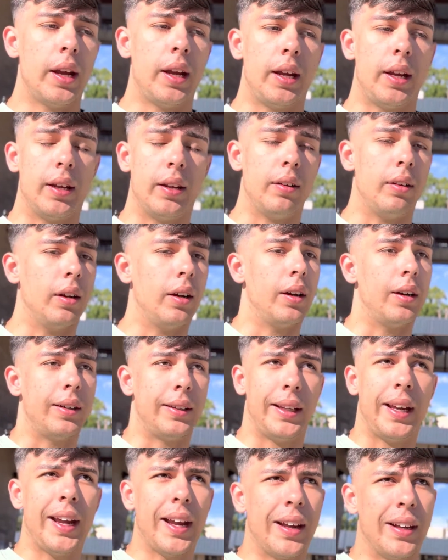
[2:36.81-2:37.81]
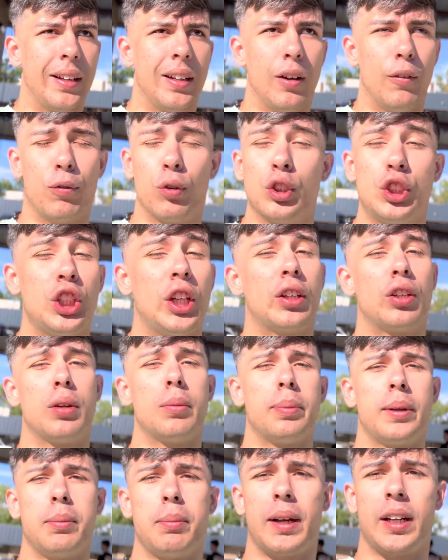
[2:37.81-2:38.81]
And uh, yeah, unfortunately I
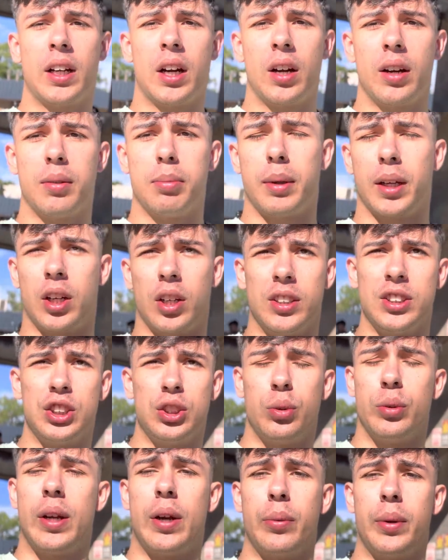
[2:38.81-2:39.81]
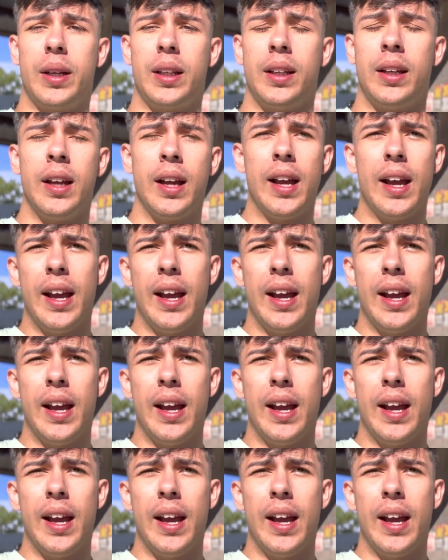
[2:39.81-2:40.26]
couldn't bring my car. My car's still not ready.